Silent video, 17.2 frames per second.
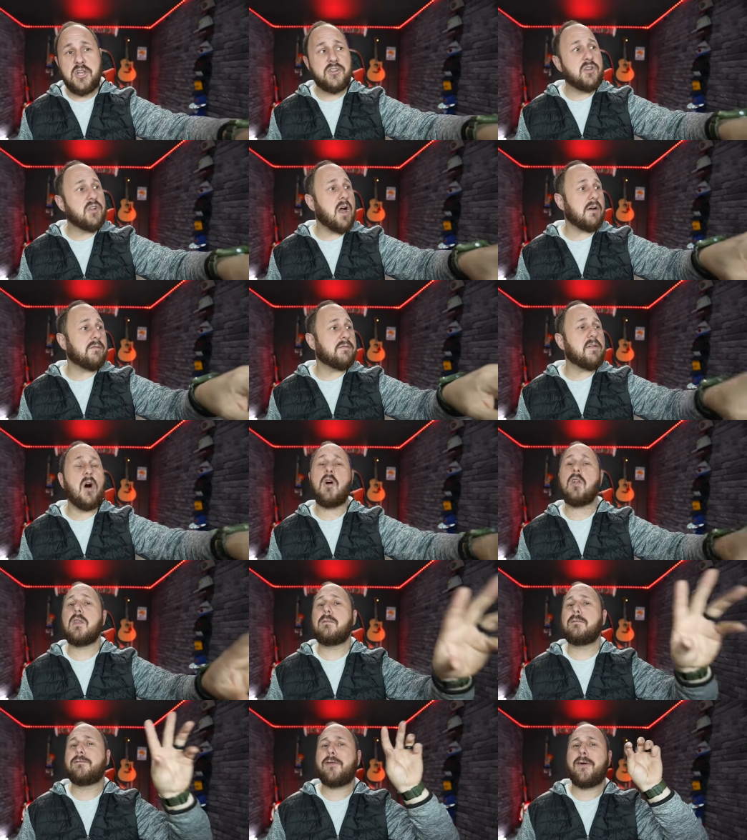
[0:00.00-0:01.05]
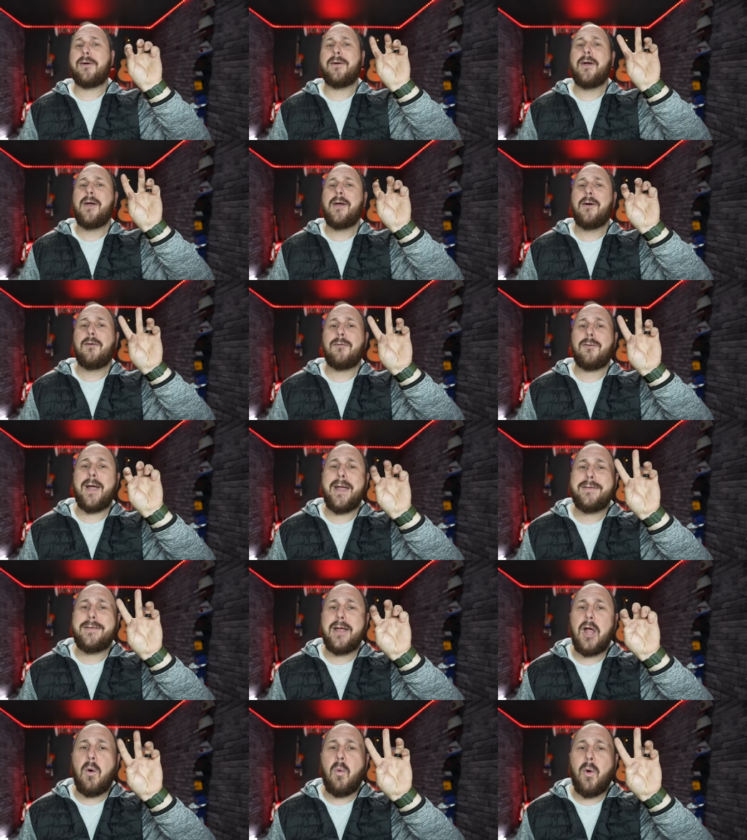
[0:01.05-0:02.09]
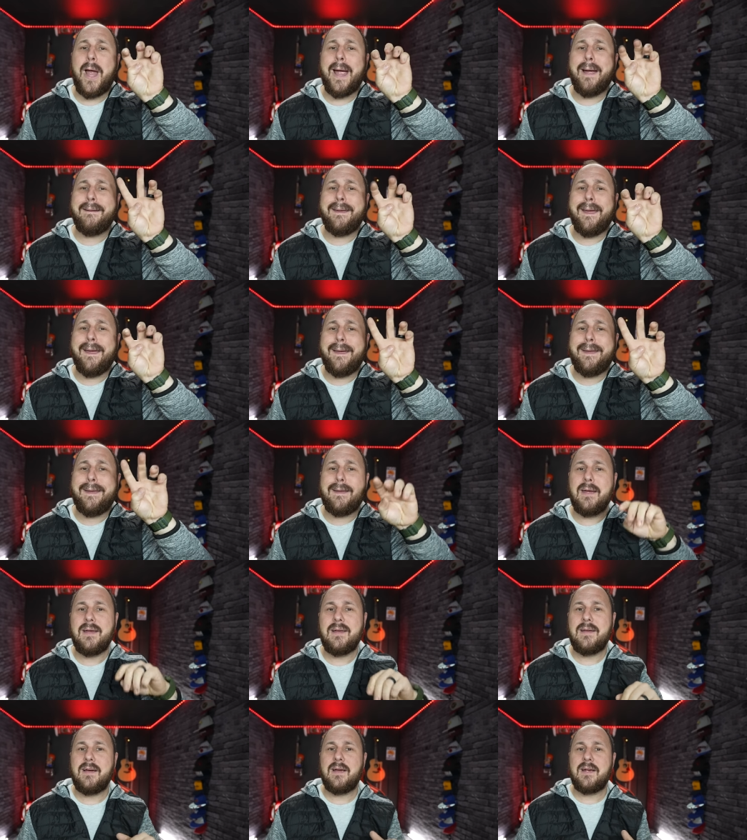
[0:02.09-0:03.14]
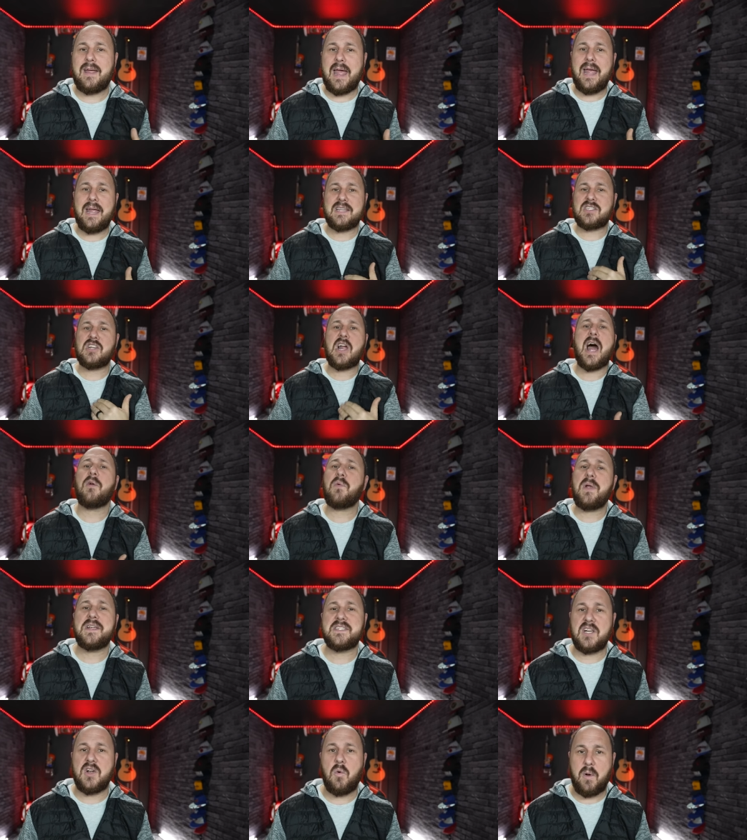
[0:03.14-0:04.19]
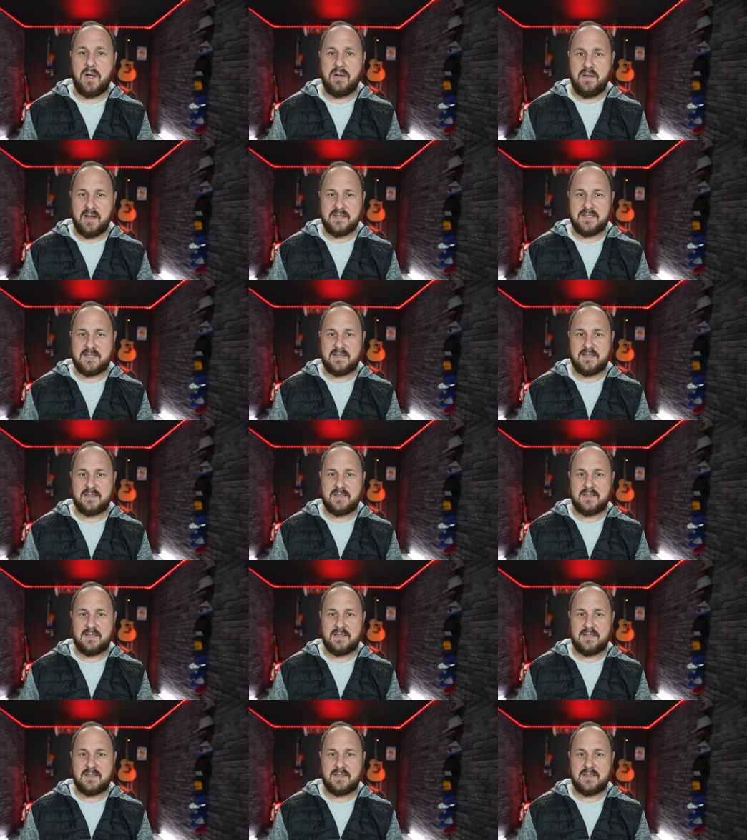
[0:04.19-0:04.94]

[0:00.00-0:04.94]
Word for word: Do not follow them for raising awareness. Okay? It's not raising awareness.